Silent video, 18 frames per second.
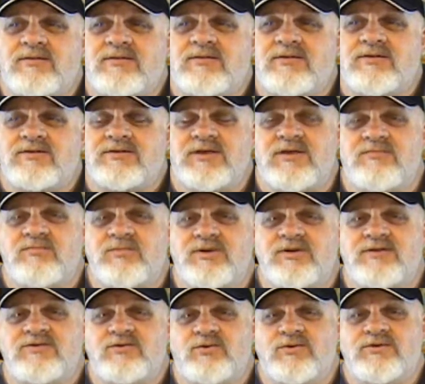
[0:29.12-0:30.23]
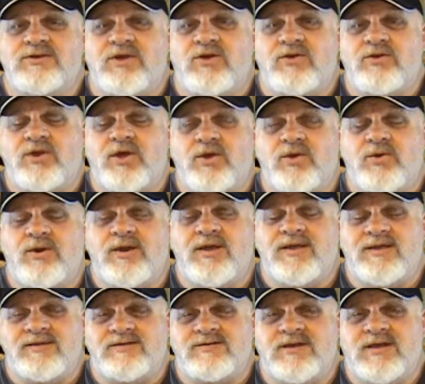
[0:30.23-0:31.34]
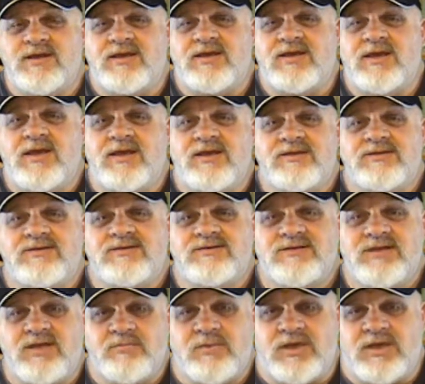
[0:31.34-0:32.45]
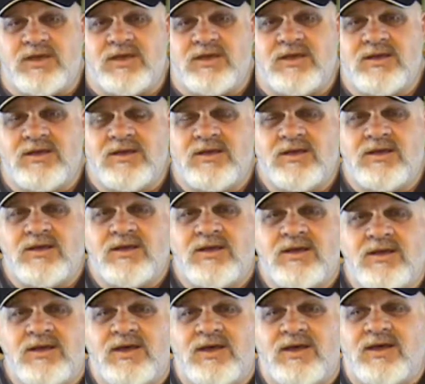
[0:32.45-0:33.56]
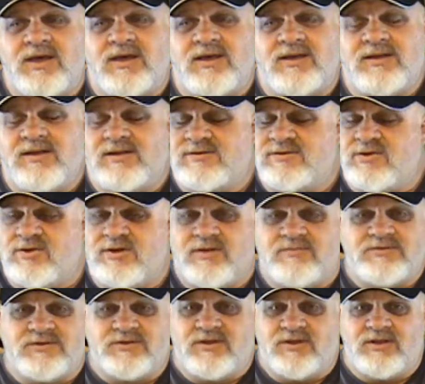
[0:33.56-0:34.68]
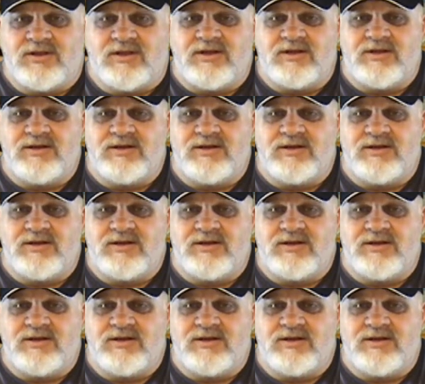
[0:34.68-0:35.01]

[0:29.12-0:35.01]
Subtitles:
the Skipman is also known as a Skippy, and that's got absolutely